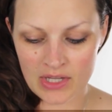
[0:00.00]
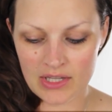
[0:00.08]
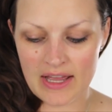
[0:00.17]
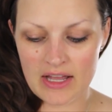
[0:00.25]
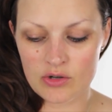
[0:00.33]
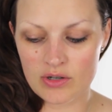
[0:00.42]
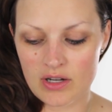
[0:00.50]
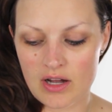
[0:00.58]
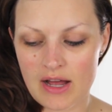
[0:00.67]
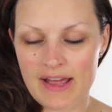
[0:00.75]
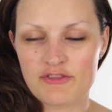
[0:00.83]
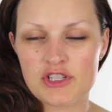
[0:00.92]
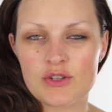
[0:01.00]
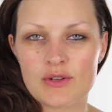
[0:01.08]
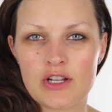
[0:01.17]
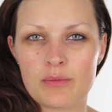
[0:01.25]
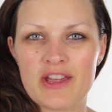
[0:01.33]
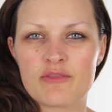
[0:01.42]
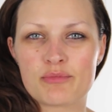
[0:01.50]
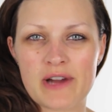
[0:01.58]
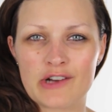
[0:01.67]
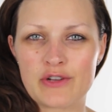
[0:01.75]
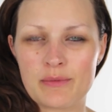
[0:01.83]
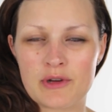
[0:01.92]
Now, I have to do a little bit of
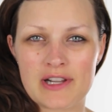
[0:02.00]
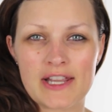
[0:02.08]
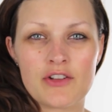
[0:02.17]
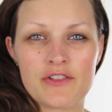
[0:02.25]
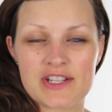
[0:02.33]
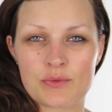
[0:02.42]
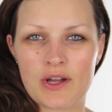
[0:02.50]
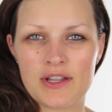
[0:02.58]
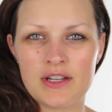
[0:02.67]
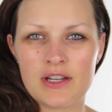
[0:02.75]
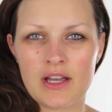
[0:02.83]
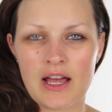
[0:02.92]
brow remodelling on this one,